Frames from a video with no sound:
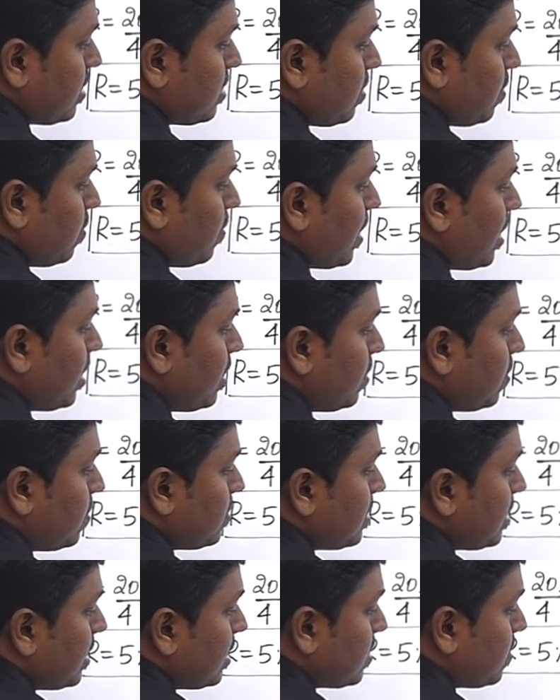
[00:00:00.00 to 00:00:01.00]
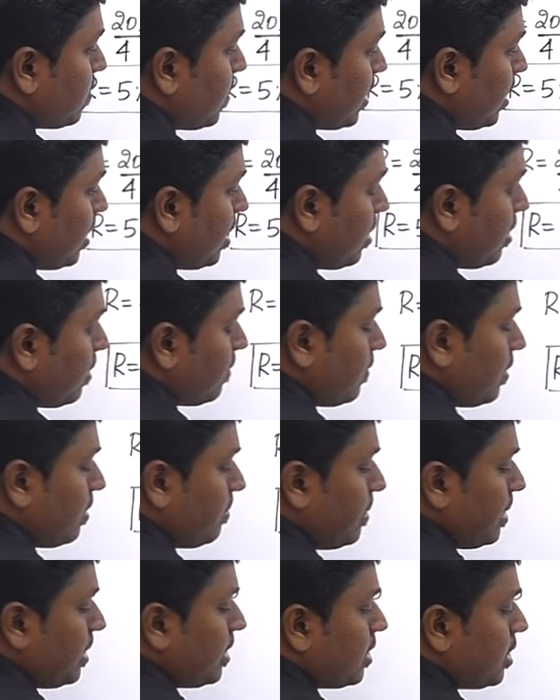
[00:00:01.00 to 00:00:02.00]
So 1261 will
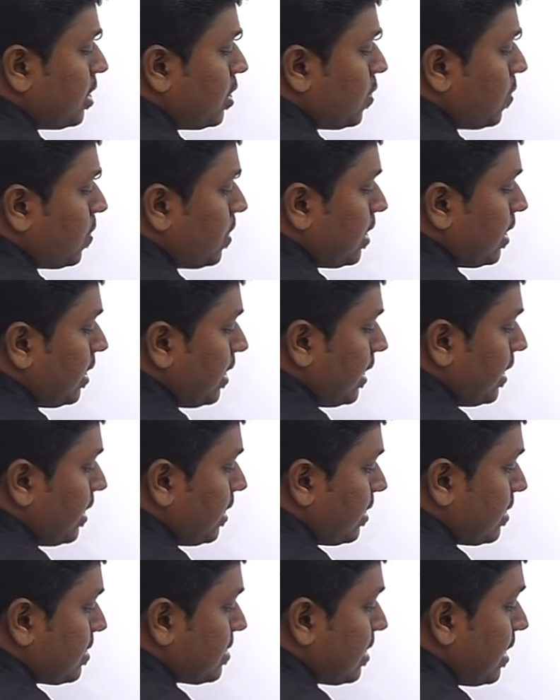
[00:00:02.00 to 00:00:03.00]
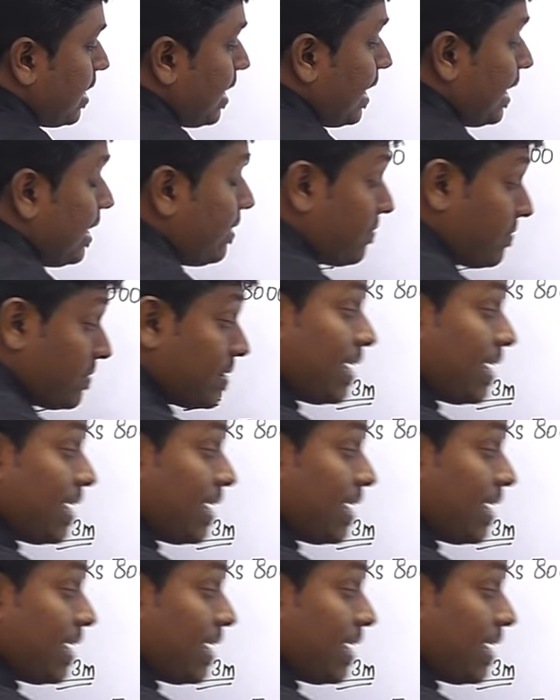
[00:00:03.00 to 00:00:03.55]
be the total interest. If